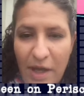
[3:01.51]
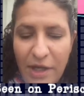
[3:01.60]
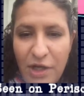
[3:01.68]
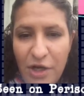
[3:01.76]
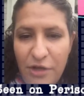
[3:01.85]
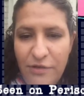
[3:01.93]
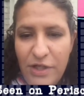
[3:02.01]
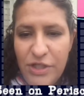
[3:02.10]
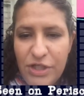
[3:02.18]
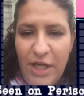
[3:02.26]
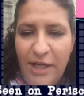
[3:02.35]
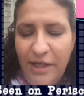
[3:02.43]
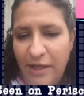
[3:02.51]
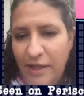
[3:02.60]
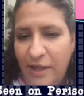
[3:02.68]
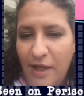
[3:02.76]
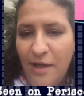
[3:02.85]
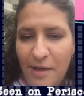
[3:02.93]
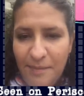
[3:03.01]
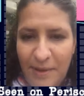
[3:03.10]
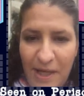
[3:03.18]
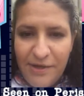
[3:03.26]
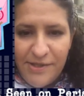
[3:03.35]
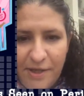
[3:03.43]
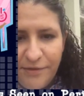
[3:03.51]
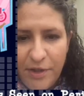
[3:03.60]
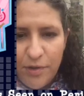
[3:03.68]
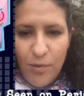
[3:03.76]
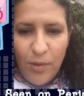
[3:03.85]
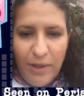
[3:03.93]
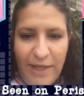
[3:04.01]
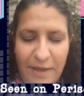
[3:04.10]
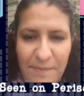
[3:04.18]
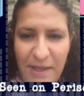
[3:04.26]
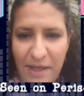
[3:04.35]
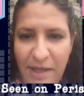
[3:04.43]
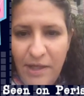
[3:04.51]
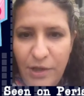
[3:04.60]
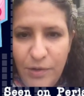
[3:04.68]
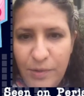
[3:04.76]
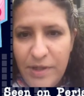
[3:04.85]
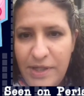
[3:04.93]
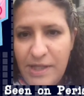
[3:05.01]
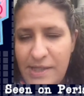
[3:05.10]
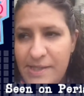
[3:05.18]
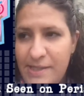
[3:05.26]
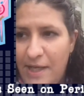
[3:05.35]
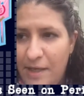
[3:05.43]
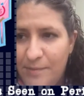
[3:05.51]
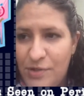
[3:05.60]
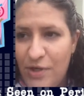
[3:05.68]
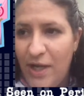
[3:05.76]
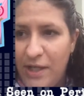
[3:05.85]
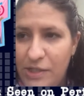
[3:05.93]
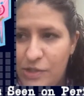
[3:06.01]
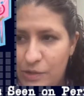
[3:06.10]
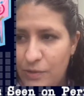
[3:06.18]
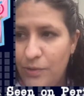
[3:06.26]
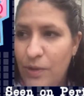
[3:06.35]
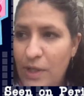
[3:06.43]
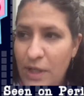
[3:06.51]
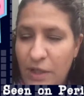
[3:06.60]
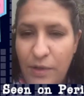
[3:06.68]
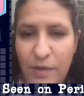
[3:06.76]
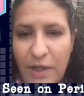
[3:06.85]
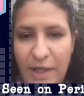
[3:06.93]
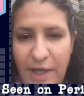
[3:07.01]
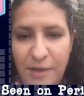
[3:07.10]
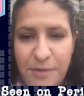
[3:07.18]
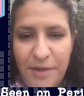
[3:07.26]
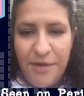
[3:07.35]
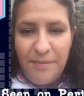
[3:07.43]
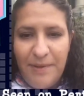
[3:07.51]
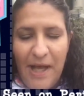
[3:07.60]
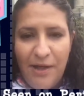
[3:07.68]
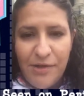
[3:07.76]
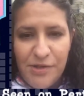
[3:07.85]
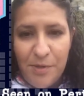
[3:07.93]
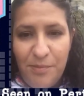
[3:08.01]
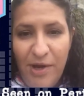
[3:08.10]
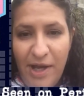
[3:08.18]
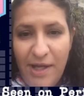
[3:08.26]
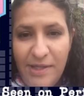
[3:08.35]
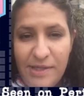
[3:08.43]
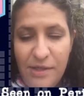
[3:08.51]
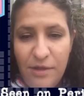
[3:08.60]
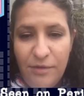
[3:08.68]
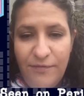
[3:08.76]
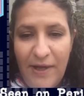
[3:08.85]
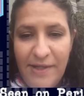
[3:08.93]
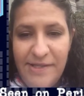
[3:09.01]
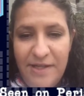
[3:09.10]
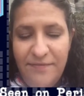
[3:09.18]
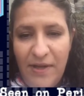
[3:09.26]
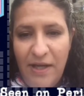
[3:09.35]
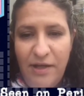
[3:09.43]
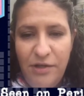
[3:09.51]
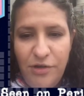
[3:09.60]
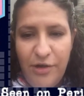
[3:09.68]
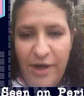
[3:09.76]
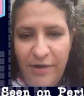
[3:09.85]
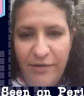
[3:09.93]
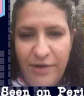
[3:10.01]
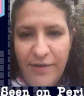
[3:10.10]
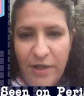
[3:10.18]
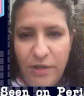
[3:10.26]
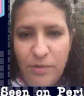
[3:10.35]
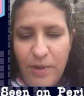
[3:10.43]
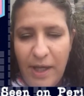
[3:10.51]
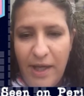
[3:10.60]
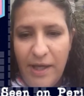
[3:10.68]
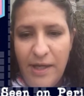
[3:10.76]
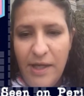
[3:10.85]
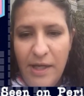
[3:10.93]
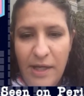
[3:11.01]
encourage any bloggers out there who are like me, new to this, um, trying to, you know, connect with other bloggers or brands, you know, find an event in your area that you can